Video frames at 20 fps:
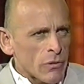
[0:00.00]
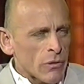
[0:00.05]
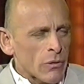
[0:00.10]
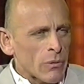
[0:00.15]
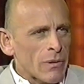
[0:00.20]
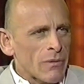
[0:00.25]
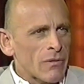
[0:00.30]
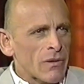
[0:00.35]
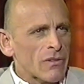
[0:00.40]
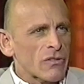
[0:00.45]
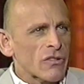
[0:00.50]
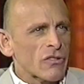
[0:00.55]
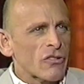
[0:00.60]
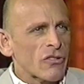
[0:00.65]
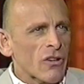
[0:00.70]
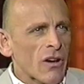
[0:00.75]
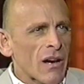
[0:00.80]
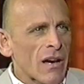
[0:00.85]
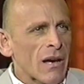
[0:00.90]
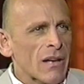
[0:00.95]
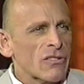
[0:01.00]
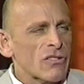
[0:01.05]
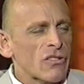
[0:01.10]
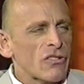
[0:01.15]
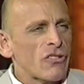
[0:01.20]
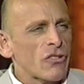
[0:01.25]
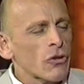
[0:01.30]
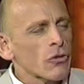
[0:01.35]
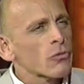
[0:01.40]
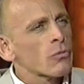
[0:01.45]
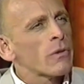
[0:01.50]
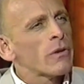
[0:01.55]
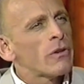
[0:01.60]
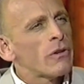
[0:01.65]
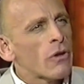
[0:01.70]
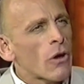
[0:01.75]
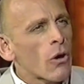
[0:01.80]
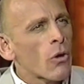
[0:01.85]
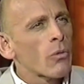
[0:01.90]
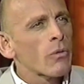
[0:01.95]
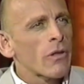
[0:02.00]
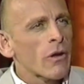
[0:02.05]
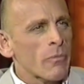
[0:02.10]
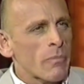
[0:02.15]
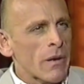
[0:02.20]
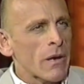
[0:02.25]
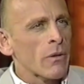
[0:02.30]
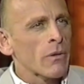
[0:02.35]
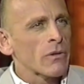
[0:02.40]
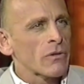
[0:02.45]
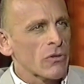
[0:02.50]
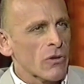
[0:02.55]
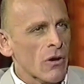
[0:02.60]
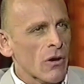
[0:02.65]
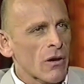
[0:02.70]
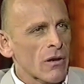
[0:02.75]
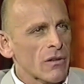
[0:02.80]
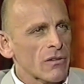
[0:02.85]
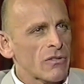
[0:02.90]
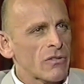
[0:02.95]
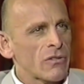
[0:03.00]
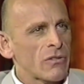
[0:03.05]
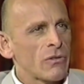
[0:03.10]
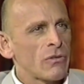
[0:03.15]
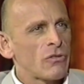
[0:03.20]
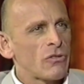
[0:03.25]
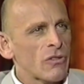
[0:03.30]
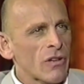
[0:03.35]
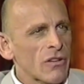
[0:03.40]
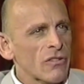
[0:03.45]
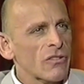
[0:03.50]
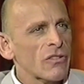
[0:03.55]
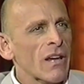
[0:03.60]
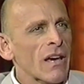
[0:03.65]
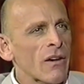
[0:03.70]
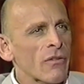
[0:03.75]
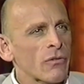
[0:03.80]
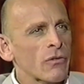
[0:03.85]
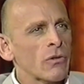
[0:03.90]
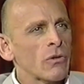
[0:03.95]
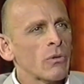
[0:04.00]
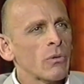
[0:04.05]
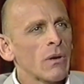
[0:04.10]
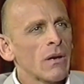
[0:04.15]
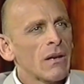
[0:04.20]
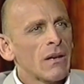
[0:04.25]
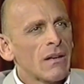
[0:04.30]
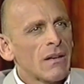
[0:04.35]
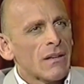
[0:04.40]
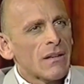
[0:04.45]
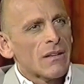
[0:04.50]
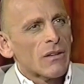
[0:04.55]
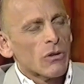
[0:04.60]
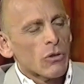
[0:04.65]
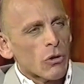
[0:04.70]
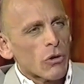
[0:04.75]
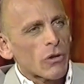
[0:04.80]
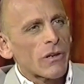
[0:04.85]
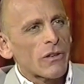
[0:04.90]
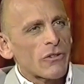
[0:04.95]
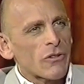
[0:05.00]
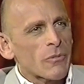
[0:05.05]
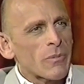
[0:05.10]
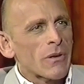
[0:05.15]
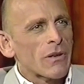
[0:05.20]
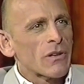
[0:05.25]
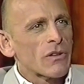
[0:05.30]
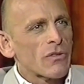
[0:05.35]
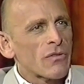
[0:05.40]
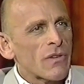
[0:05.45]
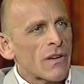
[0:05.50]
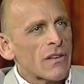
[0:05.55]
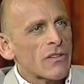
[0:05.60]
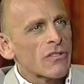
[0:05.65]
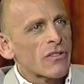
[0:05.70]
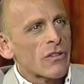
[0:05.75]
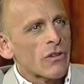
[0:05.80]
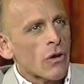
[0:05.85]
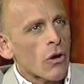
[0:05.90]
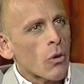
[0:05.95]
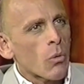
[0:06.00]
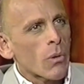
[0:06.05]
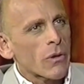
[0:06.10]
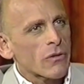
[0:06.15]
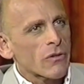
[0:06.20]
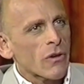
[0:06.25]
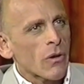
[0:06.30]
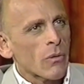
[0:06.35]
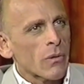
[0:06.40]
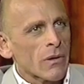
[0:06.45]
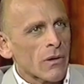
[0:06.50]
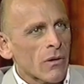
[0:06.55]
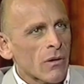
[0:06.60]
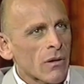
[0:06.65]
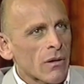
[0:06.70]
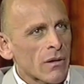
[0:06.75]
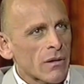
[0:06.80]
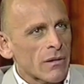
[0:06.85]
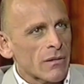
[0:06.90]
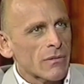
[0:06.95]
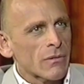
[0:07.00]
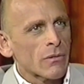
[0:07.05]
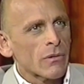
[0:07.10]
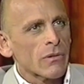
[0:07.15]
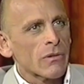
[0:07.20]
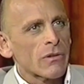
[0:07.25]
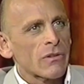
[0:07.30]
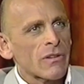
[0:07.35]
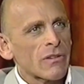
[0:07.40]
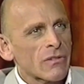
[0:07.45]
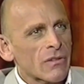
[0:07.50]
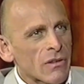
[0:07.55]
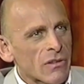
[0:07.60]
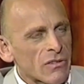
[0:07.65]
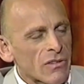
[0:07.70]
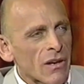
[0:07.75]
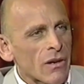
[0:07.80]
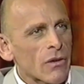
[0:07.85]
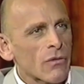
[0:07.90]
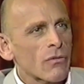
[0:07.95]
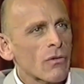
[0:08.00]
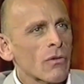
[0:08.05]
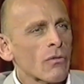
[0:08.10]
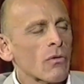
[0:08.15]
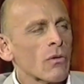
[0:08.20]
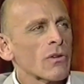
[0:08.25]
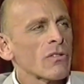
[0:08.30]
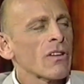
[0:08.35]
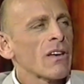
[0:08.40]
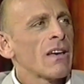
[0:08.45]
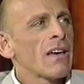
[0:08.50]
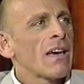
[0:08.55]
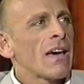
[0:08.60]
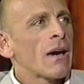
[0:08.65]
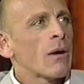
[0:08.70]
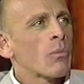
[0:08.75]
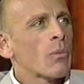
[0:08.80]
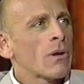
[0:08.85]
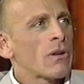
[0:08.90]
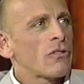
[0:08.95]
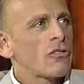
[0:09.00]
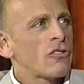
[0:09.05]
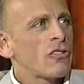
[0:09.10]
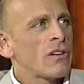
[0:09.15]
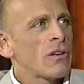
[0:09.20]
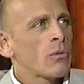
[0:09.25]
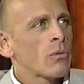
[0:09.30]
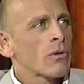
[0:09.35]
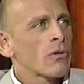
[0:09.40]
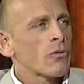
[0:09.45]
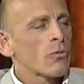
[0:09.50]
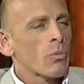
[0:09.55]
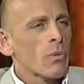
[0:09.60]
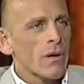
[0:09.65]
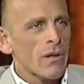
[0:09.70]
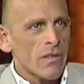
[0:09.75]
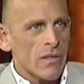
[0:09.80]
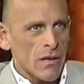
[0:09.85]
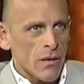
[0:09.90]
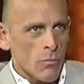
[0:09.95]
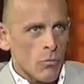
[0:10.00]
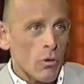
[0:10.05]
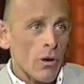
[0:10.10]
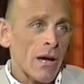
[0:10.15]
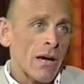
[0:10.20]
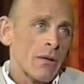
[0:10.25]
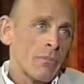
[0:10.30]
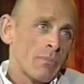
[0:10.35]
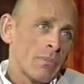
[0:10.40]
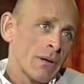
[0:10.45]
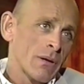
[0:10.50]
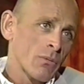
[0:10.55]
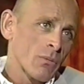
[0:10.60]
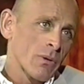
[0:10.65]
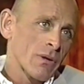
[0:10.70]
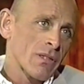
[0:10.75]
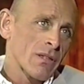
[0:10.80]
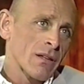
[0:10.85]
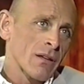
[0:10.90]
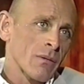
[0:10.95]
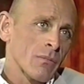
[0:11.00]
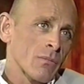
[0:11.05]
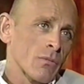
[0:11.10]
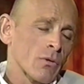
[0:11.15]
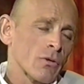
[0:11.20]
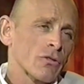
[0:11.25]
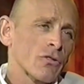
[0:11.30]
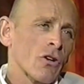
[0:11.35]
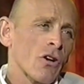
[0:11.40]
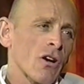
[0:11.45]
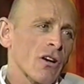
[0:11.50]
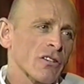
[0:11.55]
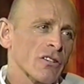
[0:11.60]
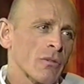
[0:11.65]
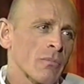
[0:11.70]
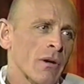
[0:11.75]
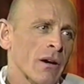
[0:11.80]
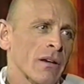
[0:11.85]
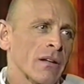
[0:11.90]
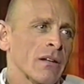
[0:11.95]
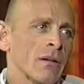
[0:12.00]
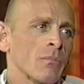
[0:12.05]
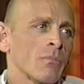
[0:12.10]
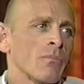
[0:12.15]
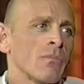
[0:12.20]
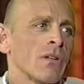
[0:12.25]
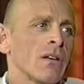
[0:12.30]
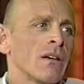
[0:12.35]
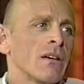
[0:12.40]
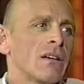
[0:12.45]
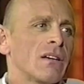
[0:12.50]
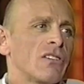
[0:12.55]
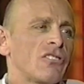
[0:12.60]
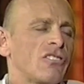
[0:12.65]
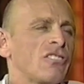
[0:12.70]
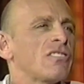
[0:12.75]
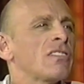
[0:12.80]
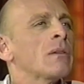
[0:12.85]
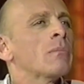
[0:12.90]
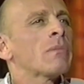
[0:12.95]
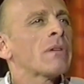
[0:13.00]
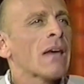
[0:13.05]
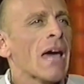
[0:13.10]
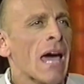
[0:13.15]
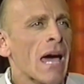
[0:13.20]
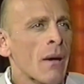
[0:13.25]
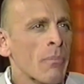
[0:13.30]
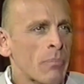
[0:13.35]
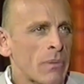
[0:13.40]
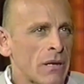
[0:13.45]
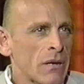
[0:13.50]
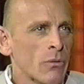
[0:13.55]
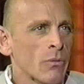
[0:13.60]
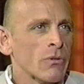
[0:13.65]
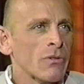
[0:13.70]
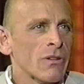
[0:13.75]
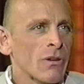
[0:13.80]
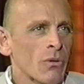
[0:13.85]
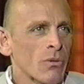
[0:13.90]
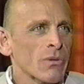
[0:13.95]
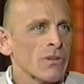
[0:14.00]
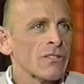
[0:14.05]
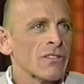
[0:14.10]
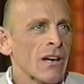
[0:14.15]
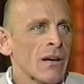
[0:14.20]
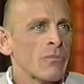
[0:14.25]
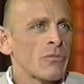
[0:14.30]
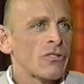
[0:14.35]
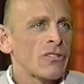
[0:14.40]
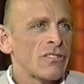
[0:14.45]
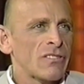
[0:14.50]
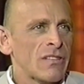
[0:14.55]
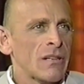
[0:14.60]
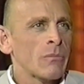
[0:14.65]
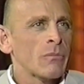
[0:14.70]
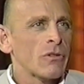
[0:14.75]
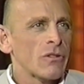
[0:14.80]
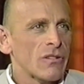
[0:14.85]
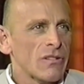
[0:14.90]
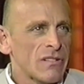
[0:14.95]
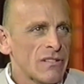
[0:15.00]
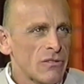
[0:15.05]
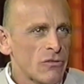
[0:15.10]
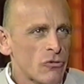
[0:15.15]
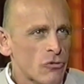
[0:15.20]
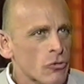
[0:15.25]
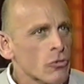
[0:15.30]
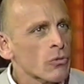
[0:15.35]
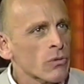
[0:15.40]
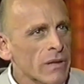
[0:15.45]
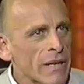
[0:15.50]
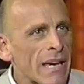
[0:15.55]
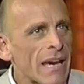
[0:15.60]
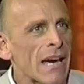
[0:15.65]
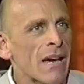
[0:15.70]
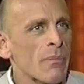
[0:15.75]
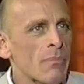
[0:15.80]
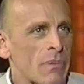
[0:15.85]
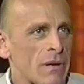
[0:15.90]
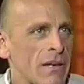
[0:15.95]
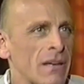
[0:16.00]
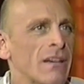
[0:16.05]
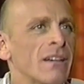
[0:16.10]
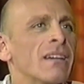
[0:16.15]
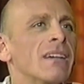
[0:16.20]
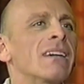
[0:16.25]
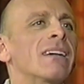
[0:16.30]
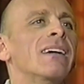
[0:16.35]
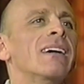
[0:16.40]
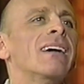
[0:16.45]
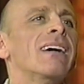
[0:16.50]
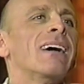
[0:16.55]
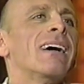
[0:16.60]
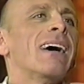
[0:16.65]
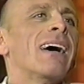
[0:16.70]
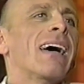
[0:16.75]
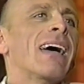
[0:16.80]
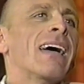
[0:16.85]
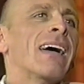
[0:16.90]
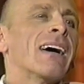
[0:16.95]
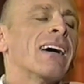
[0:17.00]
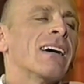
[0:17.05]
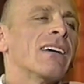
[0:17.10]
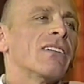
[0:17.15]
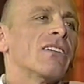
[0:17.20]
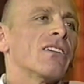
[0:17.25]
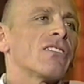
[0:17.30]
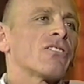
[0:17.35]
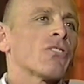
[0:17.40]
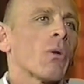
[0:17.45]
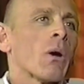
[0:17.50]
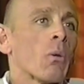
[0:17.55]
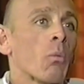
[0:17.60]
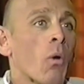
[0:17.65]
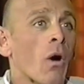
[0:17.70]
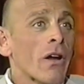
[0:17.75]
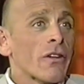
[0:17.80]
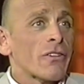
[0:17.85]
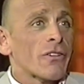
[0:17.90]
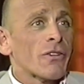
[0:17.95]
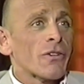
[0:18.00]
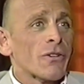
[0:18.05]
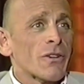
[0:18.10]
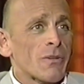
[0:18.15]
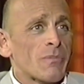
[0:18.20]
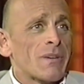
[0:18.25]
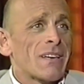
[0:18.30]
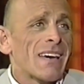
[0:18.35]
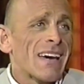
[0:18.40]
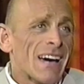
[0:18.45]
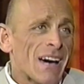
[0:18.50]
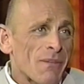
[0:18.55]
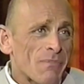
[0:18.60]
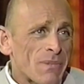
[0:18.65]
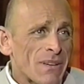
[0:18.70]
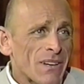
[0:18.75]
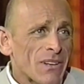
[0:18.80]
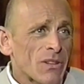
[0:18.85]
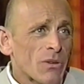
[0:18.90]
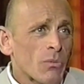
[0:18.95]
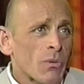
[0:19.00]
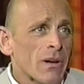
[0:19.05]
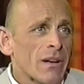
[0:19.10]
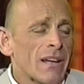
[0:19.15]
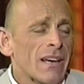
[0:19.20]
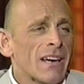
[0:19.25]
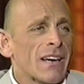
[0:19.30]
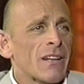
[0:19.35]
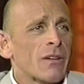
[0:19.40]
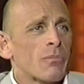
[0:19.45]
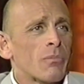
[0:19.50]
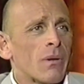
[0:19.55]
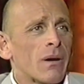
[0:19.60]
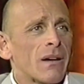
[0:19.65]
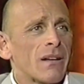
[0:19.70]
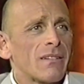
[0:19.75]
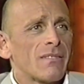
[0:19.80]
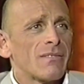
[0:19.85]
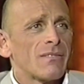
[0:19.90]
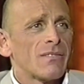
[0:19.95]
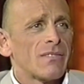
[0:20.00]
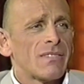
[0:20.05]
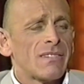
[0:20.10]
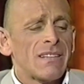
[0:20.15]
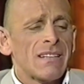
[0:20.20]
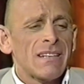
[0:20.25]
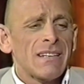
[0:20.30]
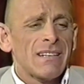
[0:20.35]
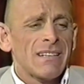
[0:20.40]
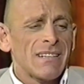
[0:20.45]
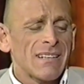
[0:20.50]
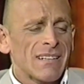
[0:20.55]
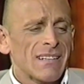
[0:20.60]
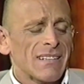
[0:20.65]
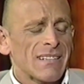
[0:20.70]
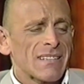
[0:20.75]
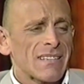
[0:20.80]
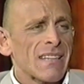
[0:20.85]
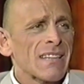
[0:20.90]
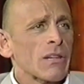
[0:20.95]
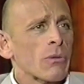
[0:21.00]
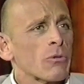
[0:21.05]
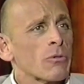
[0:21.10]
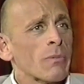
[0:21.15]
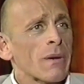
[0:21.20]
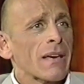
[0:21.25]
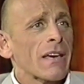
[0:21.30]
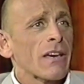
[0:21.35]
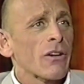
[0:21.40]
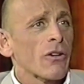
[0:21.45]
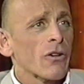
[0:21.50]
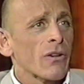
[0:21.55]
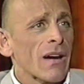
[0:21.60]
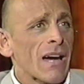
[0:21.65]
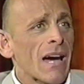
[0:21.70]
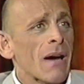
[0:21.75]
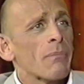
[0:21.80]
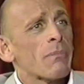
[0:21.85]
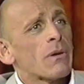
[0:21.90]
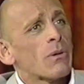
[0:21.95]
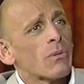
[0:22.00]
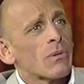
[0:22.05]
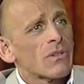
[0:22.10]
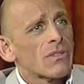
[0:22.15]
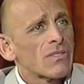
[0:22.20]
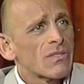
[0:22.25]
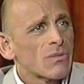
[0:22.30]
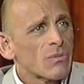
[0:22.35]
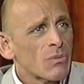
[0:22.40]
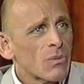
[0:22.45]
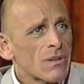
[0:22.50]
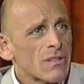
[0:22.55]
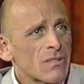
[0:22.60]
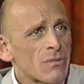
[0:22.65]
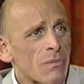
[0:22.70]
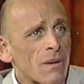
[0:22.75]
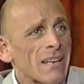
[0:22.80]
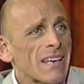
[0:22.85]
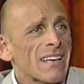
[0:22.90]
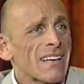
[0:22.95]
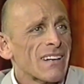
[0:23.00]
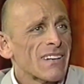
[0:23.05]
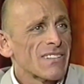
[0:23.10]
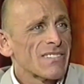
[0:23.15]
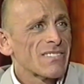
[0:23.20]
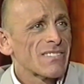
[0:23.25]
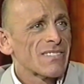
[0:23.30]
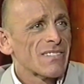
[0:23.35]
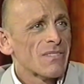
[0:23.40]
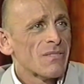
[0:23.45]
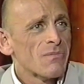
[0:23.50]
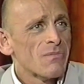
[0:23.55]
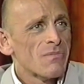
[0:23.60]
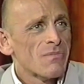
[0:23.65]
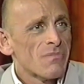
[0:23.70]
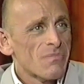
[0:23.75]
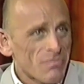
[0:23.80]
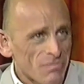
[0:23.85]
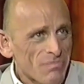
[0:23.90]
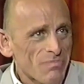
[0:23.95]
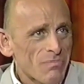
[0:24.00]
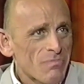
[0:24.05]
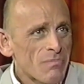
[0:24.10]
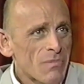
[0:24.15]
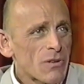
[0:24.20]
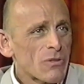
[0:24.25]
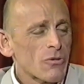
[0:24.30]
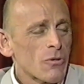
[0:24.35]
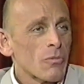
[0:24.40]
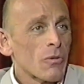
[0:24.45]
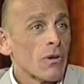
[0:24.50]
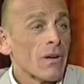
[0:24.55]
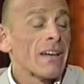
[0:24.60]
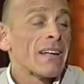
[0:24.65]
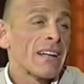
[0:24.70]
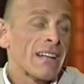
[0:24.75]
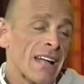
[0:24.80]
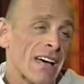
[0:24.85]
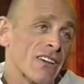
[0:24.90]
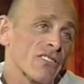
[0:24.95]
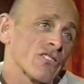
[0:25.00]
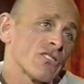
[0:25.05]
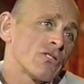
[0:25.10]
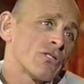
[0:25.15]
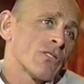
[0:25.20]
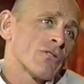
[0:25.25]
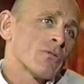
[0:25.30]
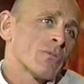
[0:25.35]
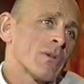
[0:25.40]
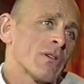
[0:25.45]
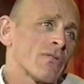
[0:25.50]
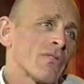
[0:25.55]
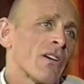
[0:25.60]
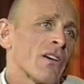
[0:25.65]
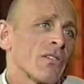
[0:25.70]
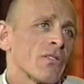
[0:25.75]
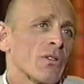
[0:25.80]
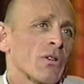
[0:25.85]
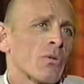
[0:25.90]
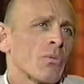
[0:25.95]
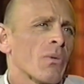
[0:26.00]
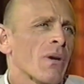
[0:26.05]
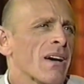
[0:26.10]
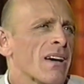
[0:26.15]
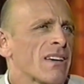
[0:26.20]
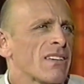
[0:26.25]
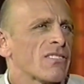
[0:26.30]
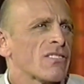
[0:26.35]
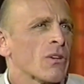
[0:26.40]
You know, even as a child, as children know their parents' hearts. You just have to look at your parents' face to know what's going on, or to the sound of their voice. And when she was with him, or had been with him, or talked about him, she seemed happy. It was the only time she seemed truly happy. And so I wanted her to be happy on the one hand, but the thing that was making her happy was making us miserable, and it had actually driven my father away.